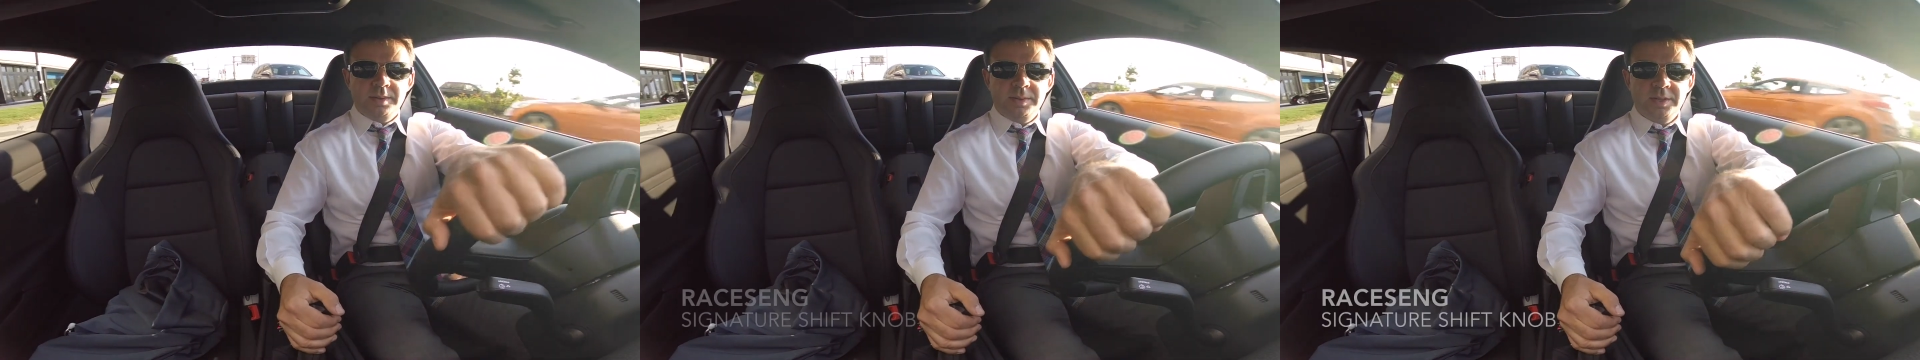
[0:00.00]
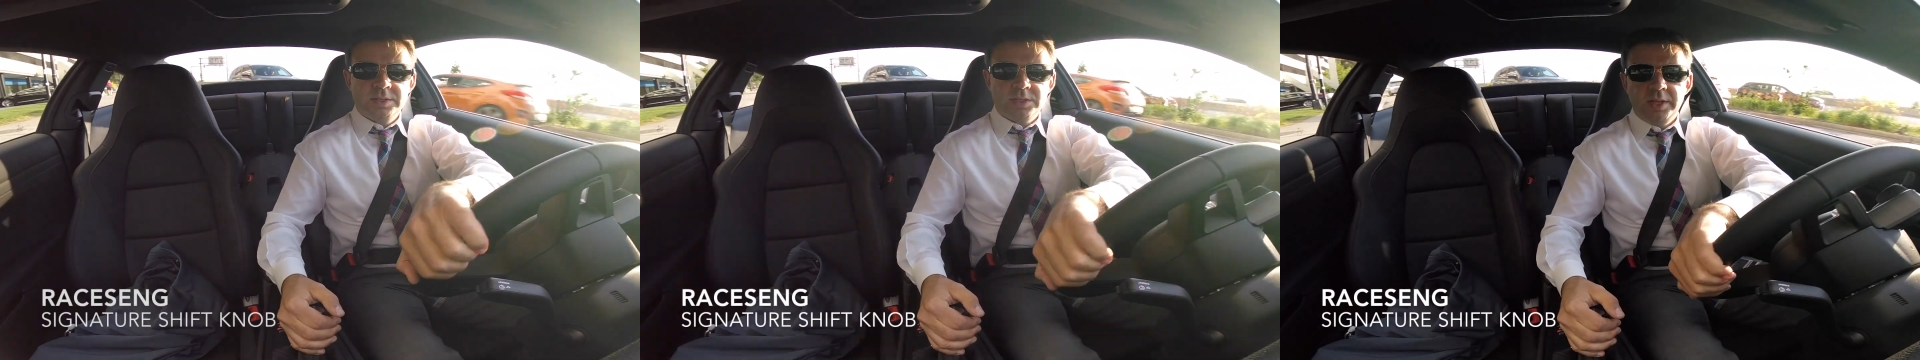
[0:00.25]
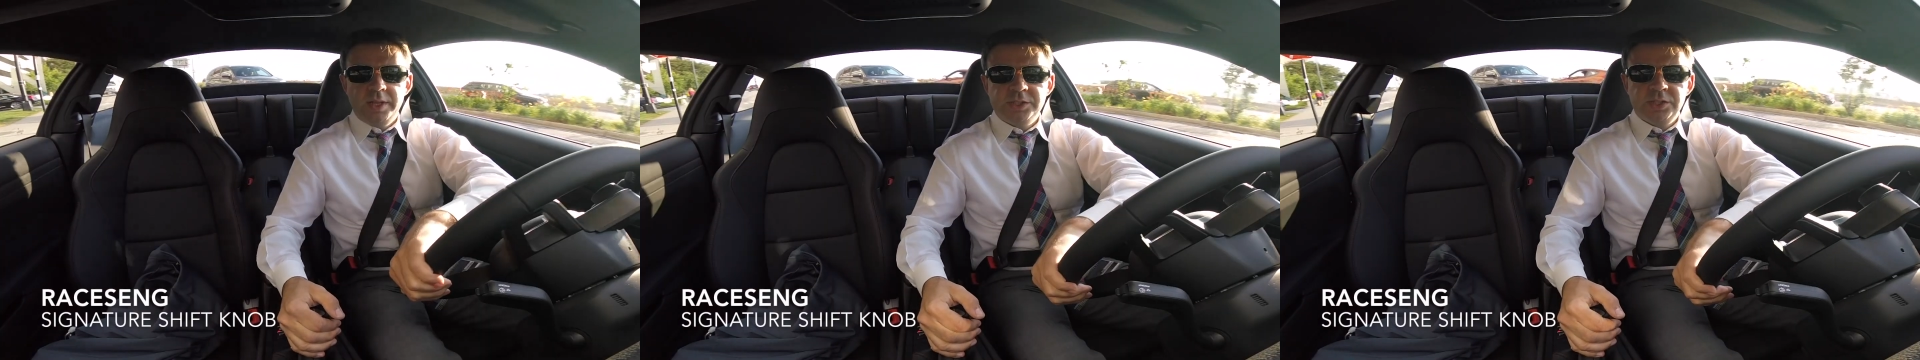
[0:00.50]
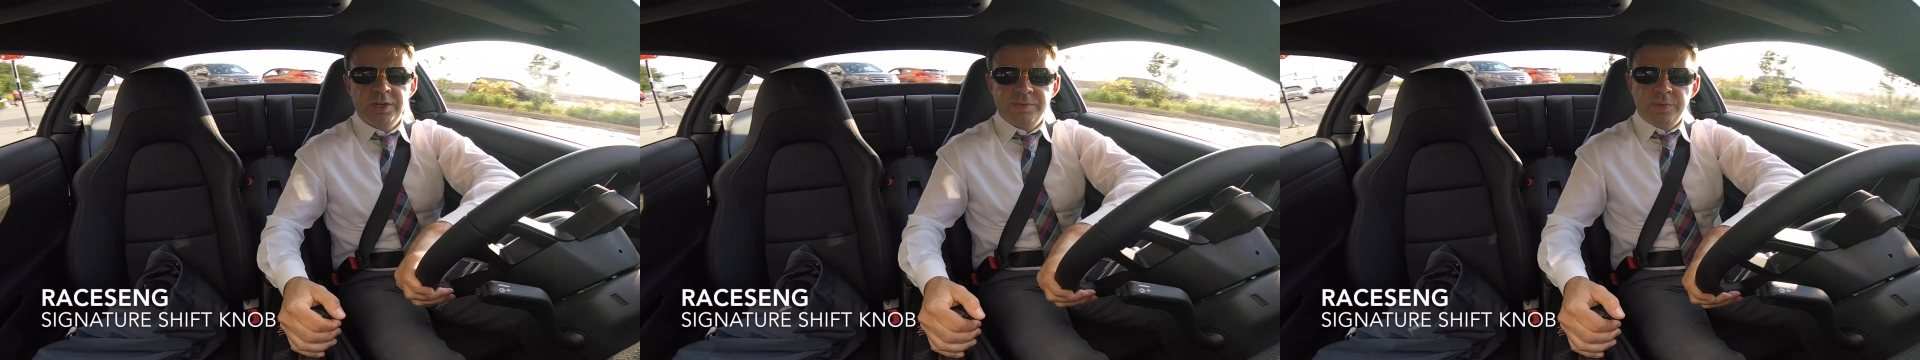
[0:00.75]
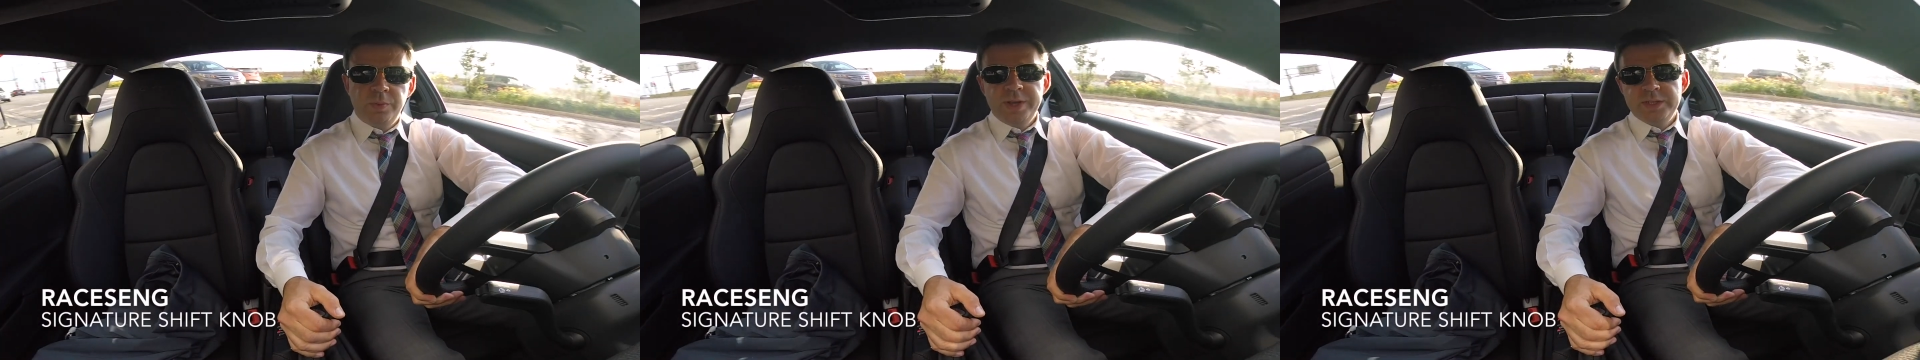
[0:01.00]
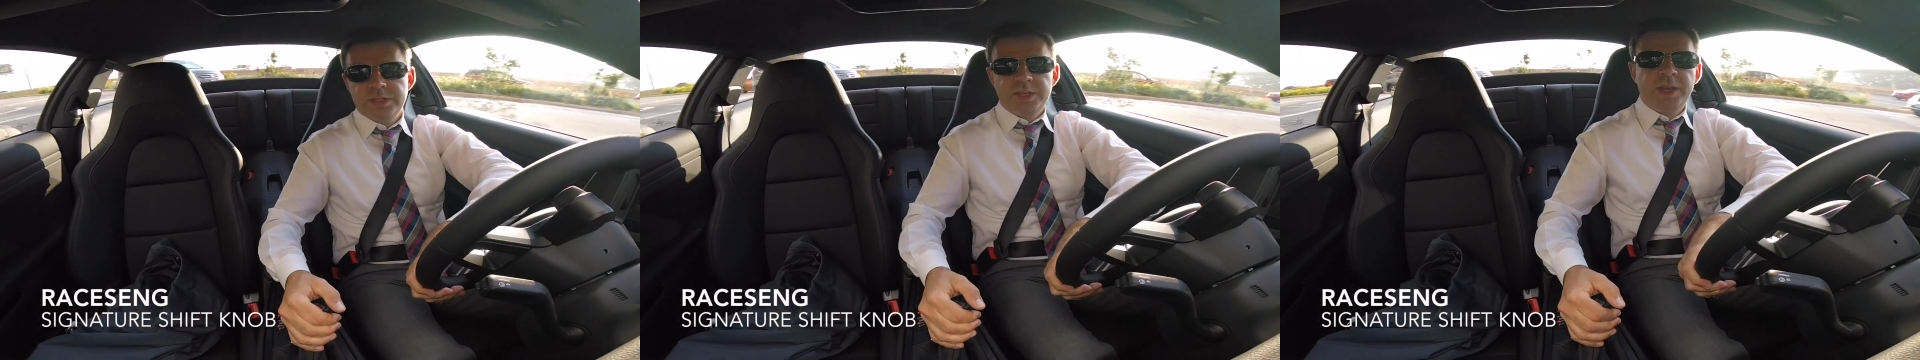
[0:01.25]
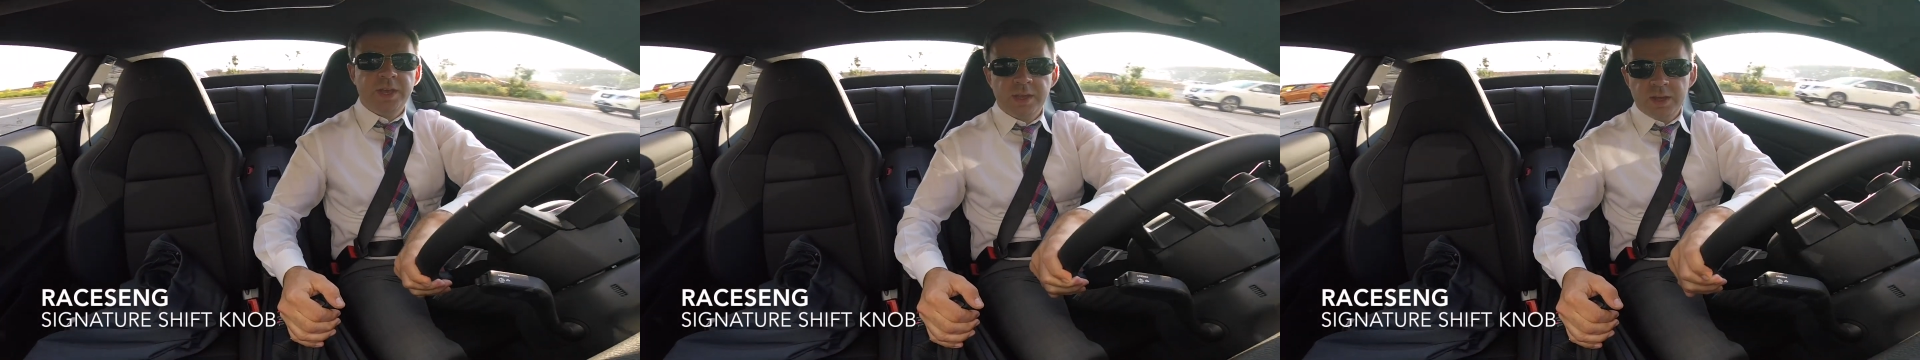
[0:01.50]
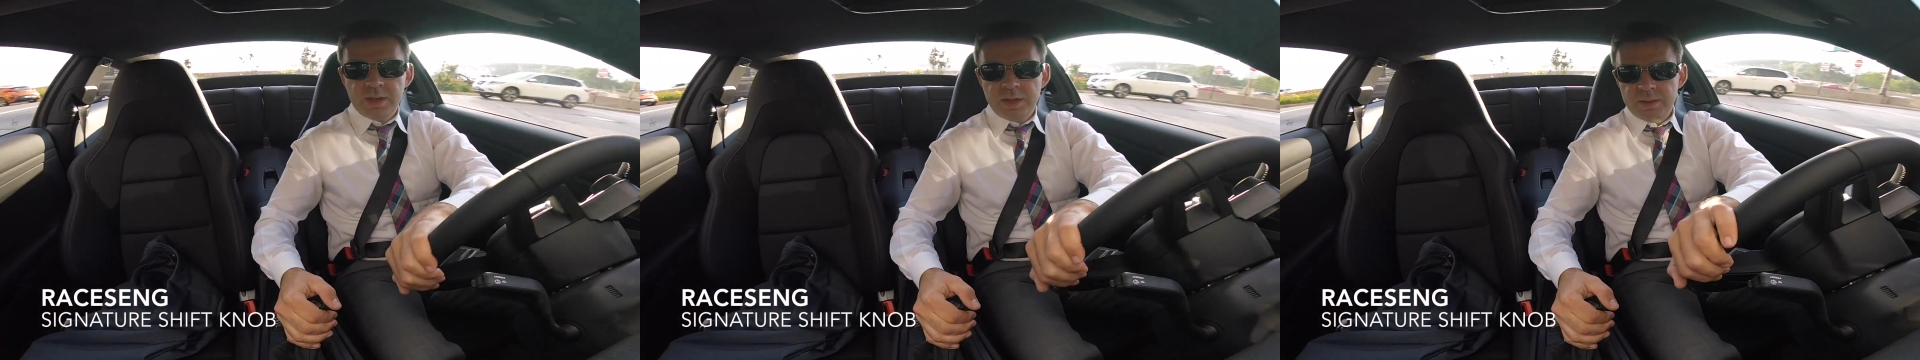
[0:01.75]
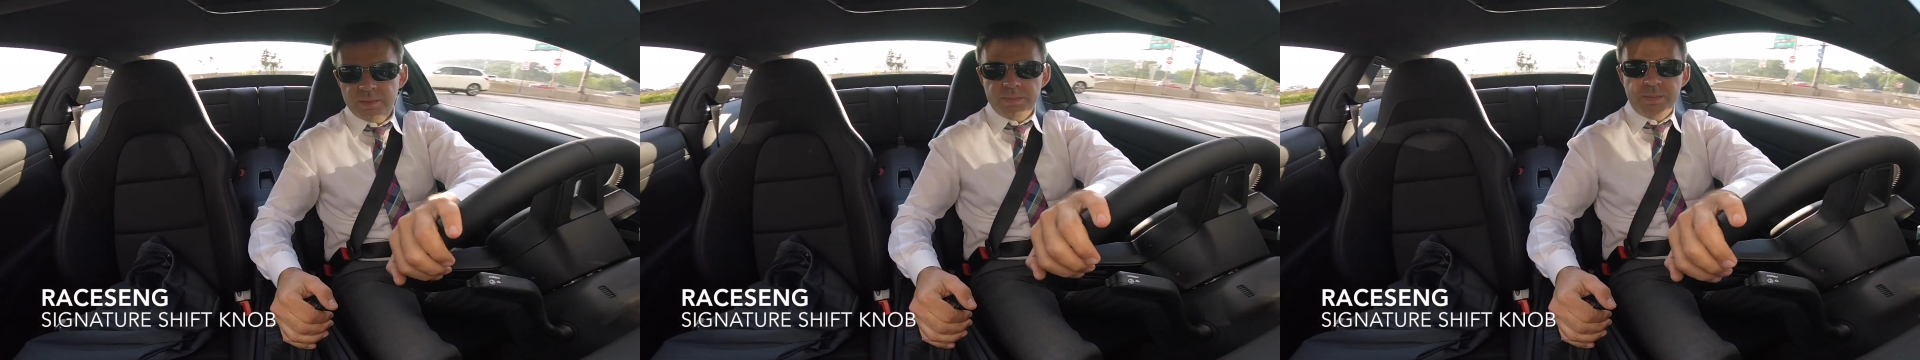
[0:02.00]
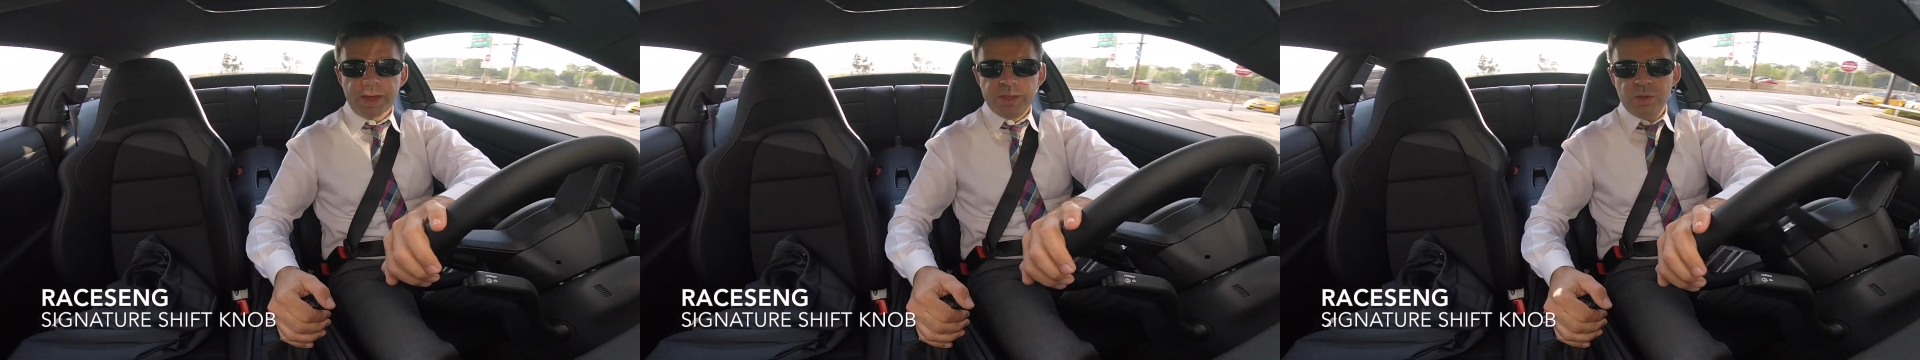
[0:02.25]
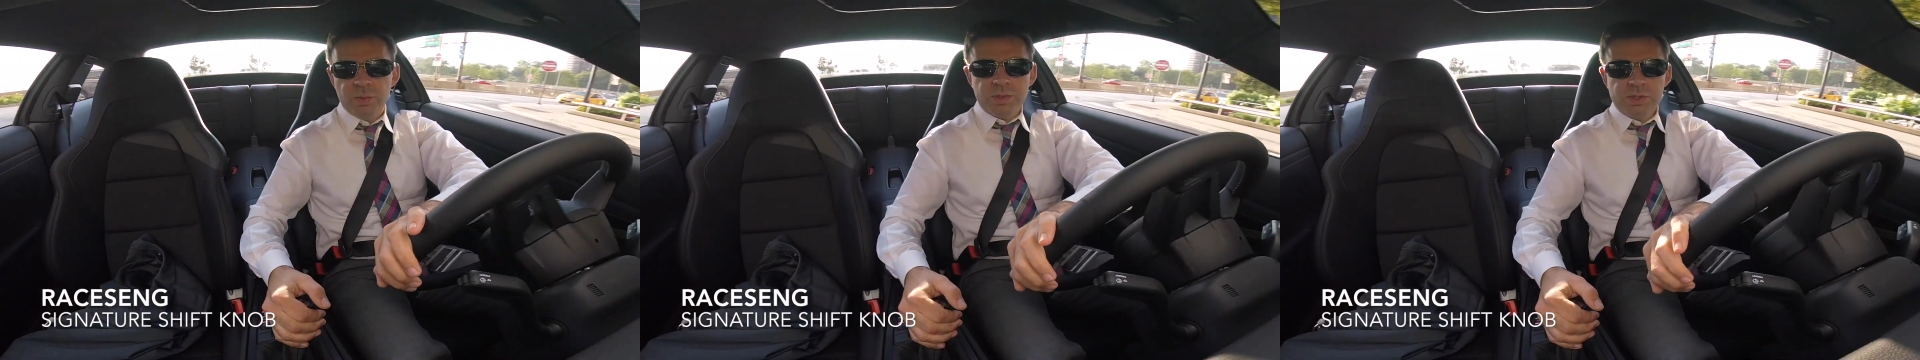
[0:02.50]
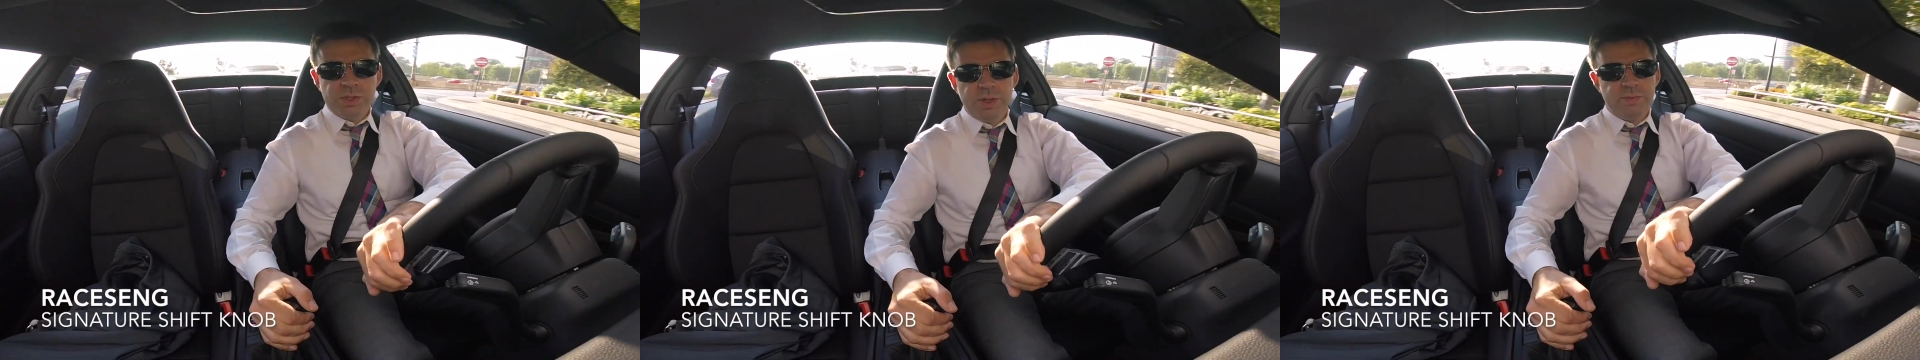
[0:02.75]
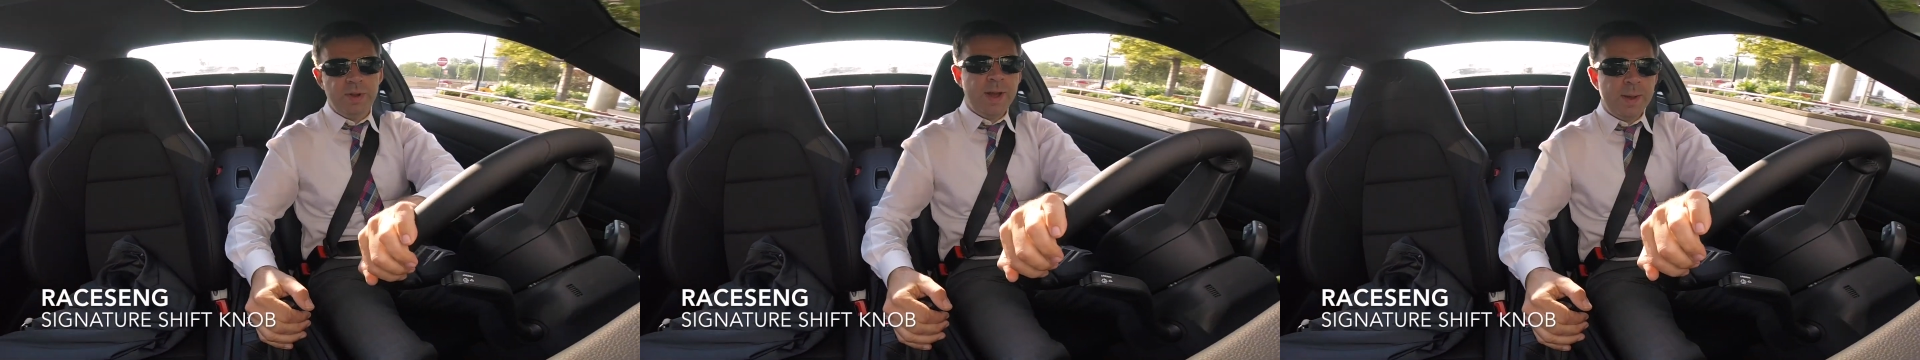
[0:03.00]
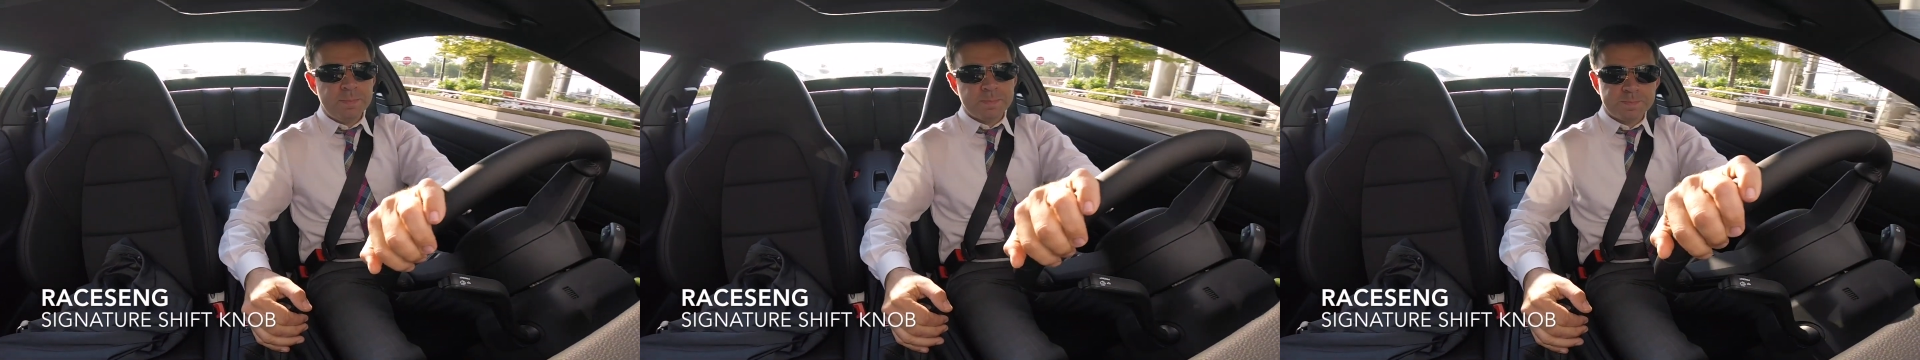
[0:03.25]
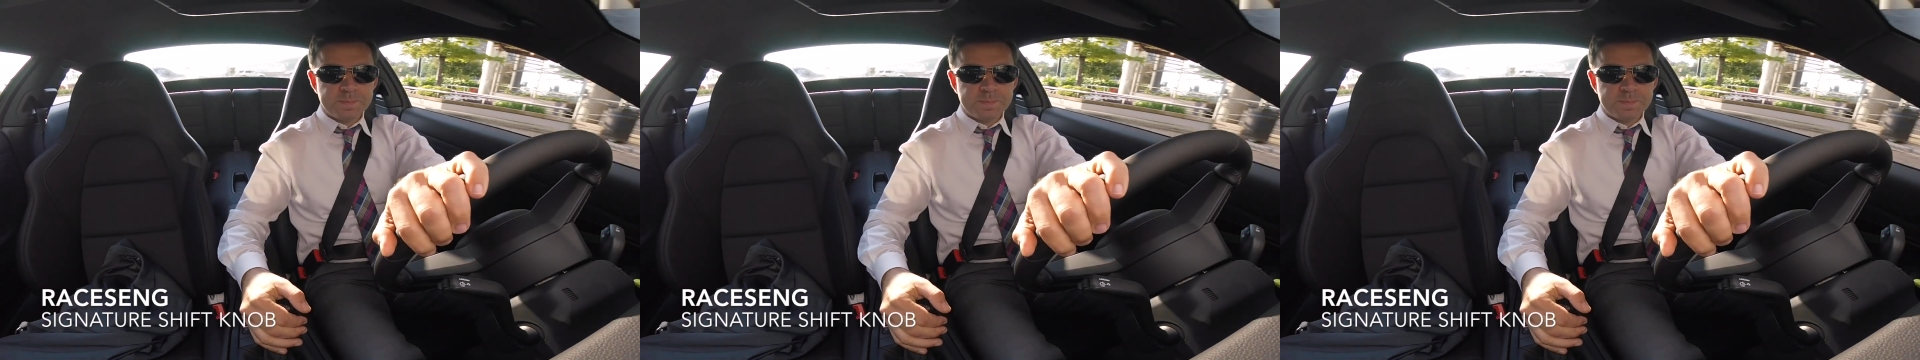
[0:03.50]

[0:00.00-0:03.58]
installation of a Raceseng manual shift knob.